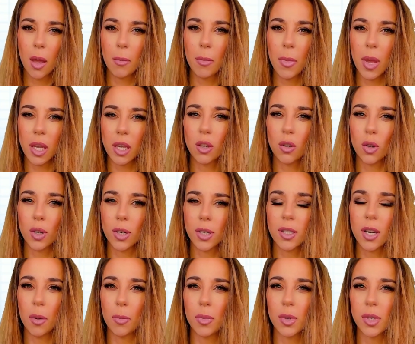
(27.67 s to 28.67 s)
making your
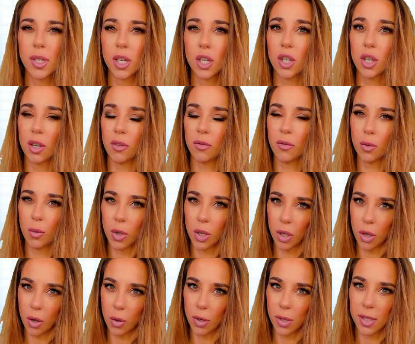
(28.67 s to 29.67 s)
entire position, if you want
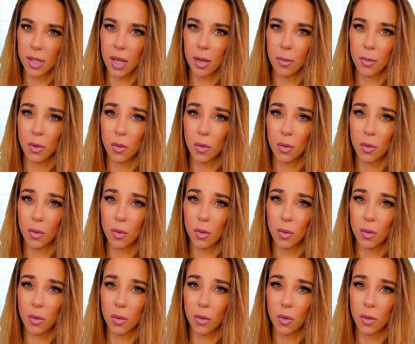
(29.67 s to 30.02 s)
to go in the same